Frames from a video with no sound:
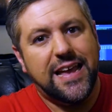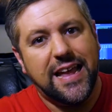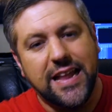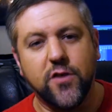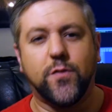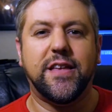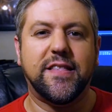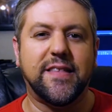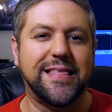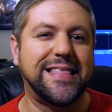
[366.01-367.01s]
And here's where it
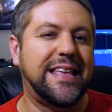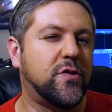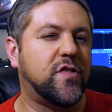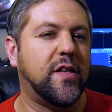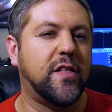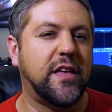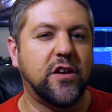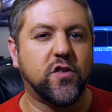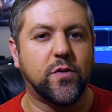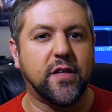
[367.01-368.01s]
gets a little silly.
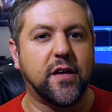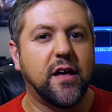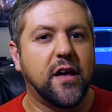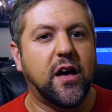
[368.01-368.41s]
Here's where the